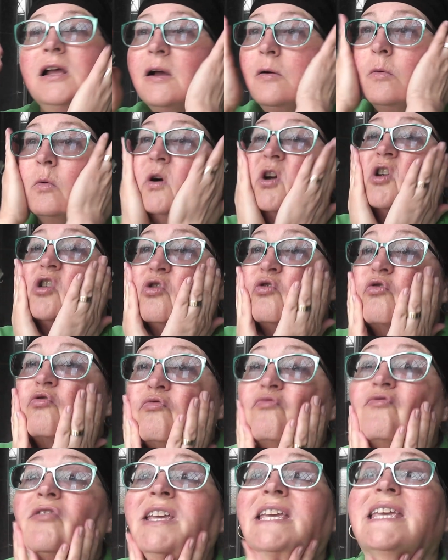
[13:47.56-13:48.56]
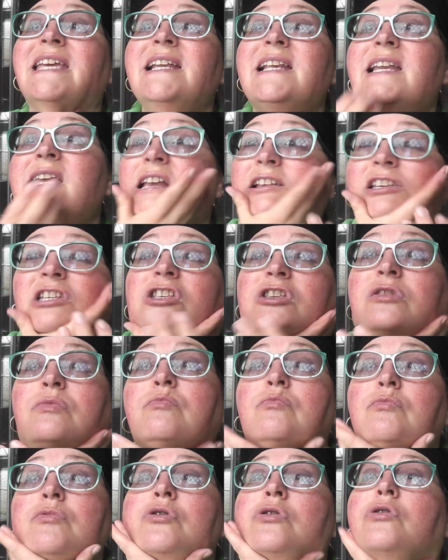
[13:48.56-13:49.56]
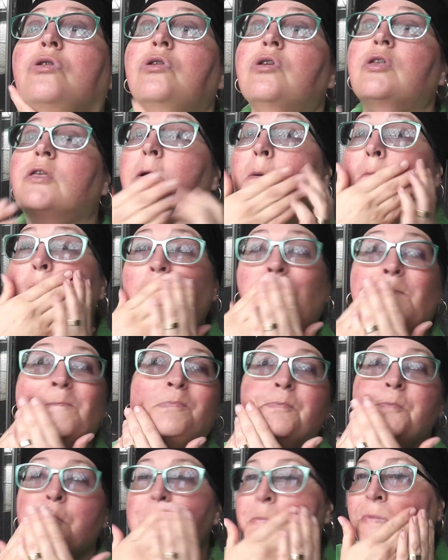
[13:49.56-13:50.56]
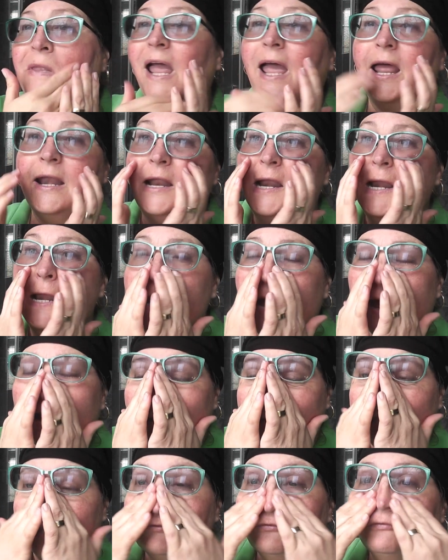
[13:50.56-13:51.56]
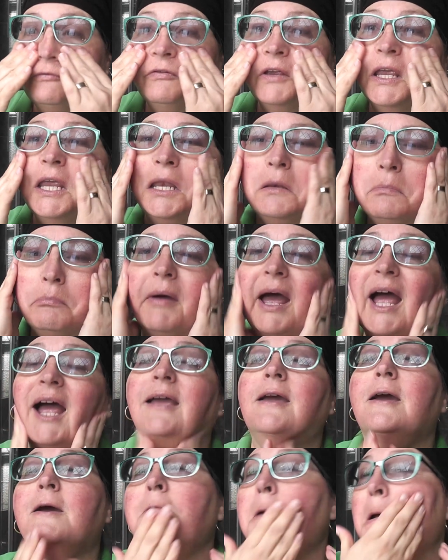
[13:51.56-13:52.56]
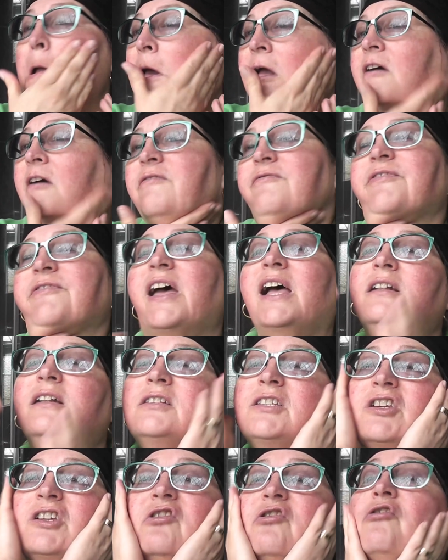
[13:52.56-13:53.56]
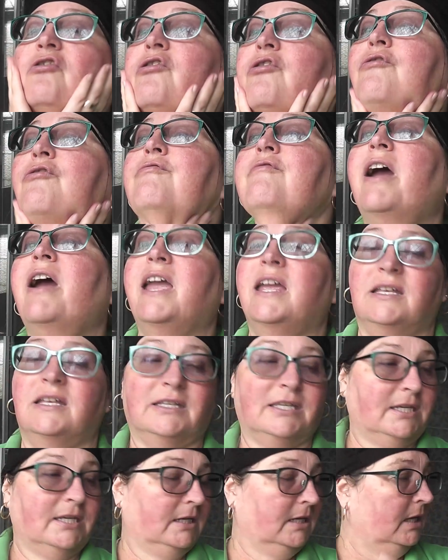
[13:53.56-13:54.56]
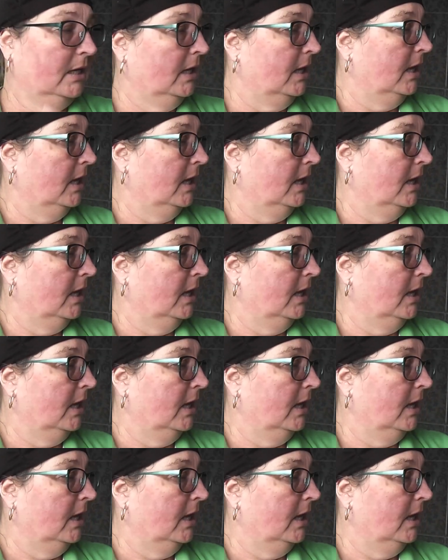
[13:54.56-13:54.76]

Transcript: was really smooth. Had a nice feedback. Felt great.